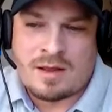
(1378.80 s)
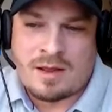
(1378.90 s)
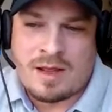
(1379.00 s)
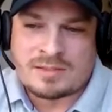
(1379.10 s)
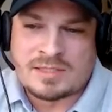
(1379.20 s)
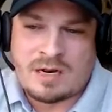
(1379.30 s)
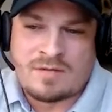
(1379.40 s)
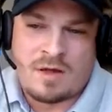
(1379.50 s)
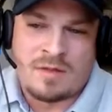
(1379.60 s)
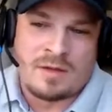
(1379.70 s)
outside of
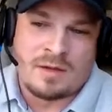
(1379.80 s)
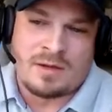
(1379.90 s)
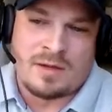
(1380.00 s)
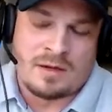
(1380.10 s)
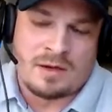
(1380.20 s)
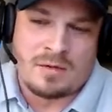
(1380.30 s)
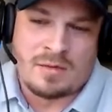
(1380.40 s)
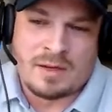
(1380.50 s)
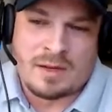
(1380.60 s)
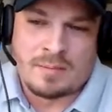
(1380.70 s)
all
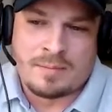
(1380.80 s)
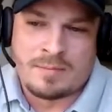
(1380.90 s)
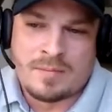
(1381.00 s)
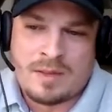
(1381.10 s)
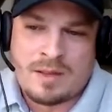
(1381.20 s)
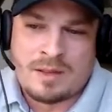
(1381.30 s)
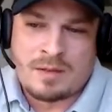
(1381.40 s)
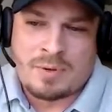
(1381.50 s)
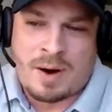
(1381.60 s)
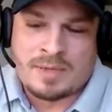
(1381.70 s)
the
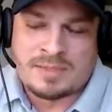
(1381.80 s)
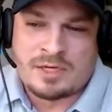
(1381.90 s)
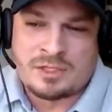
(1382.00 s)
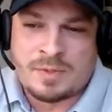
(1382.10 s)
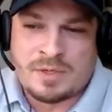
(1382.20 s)
properties that you should be